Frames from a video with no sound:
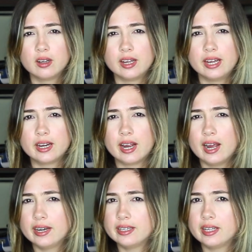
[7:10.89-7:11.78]
it
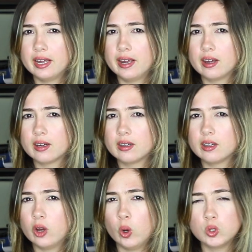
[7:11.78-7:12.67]
kind of like
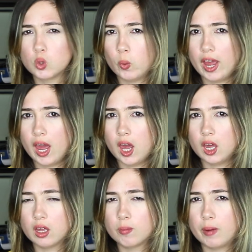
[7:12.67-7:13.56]
goes
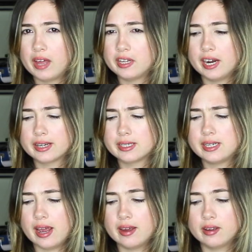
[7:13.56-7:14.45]
away by the next
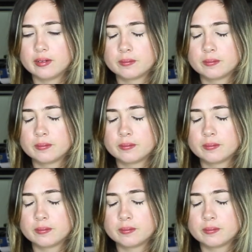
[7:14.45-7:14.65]
day.